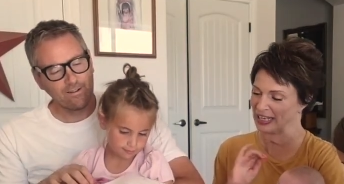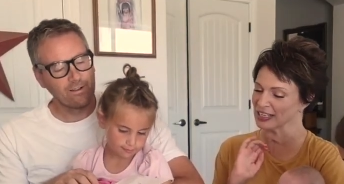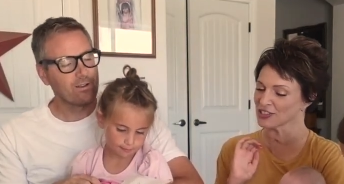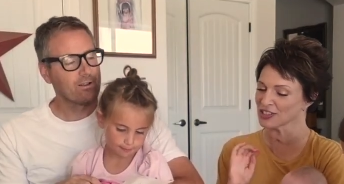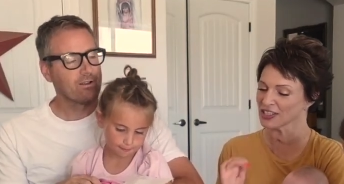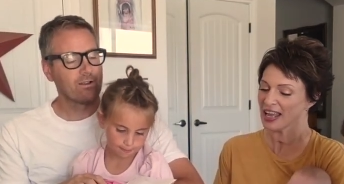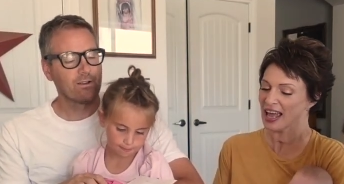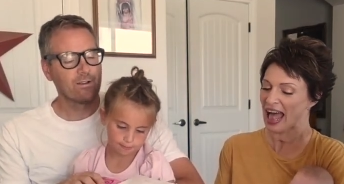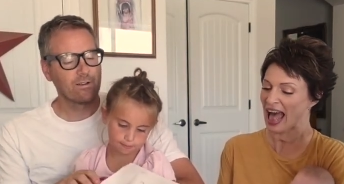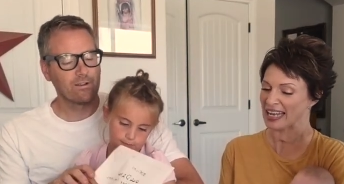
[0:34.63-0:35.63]
Speaker 1: We each
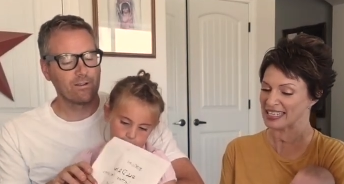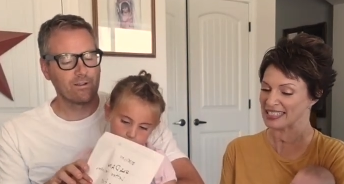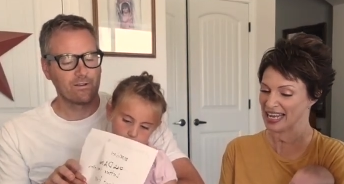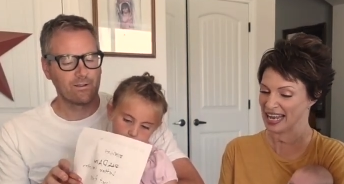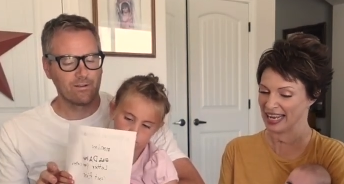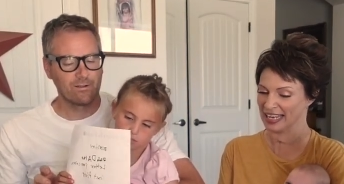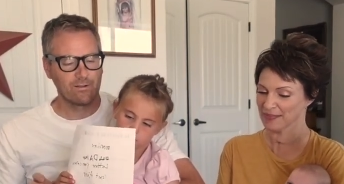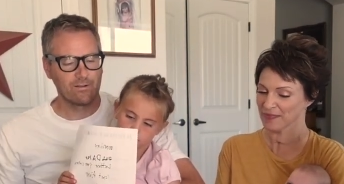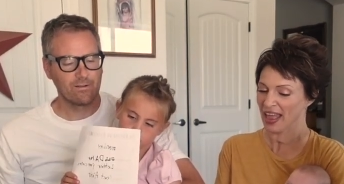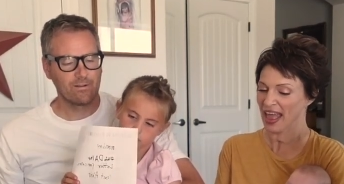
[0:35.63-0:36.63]
had a
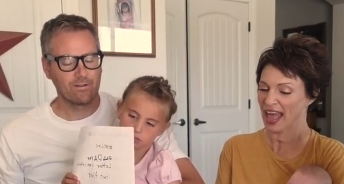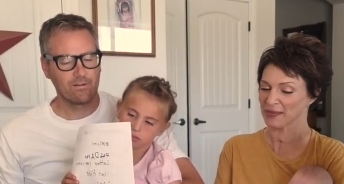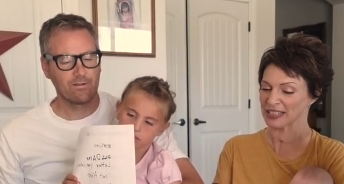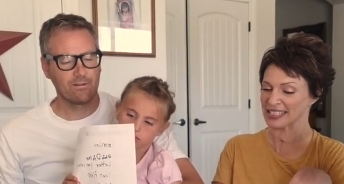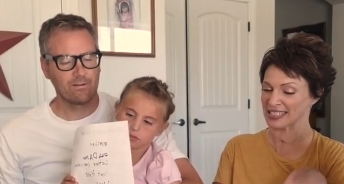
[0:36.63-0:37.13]
day and we